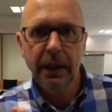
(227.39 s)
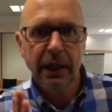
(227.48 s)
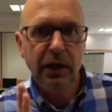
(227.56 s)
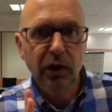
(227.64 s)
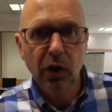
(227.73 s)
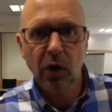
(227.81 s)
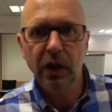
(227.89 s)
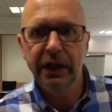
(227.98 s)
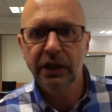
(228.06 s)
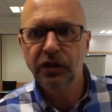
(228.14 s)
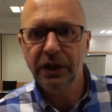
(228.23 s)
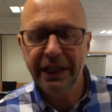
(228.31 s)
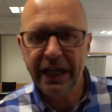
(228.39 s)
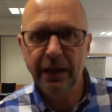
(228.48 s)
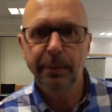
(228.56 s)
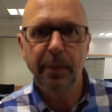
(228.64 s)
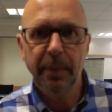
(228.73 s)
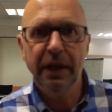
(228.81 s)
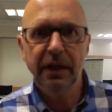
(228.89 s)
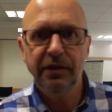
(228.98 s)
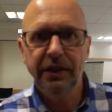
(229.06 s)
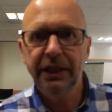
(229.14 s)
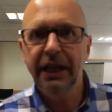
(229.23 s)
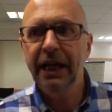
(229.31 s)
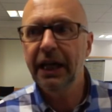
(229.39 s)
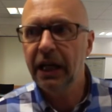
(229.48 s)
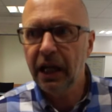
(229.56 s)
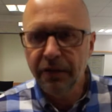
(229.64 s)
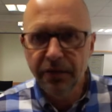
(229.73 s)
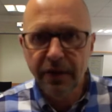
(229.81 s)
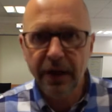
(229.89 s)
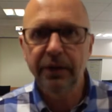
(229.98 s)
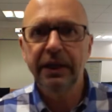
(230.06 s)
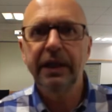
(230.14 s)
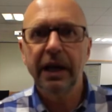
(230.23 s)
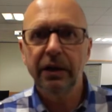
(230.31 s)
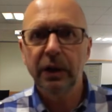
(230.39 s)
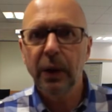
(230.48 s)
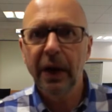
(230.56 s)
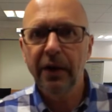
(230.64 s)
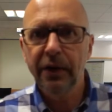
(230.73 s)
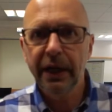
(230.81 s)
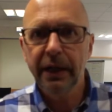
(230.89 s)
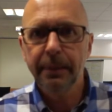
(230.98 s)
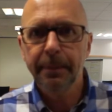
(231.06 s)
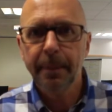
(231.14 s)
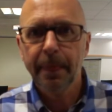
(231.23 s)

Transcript: knowledge and capability in a very narrow area.